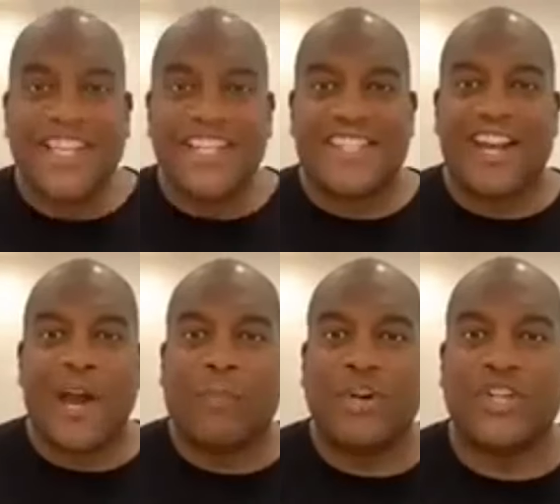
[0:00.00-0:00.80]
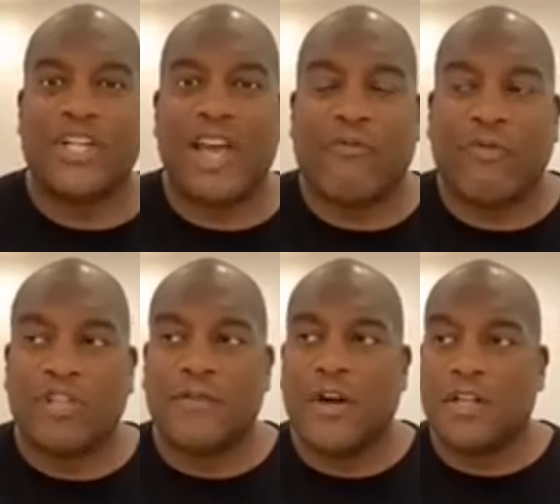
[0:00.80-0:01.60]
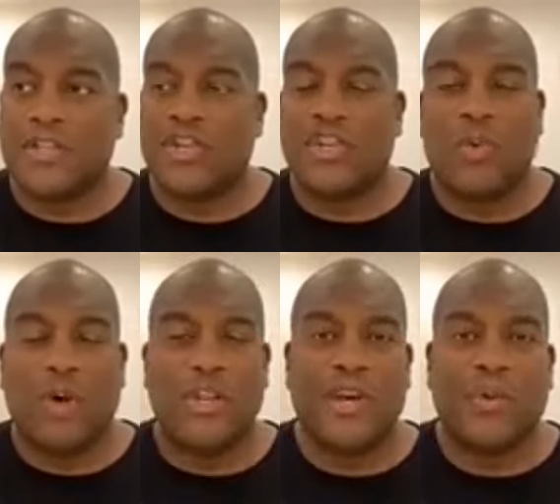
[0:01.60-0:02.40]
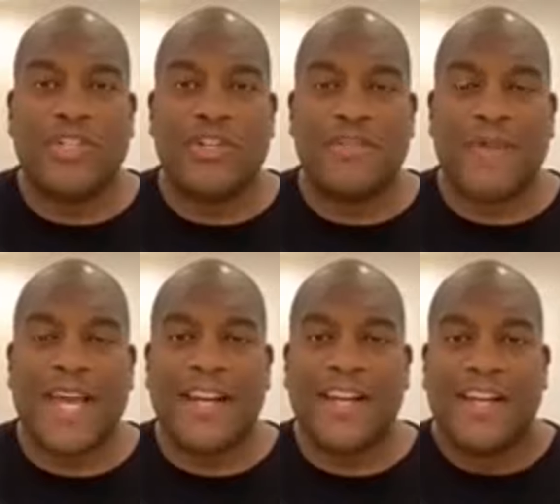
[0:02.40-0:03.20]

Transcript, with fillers: listen, I appreciate that. First of all, listen, you're one of the originals, man.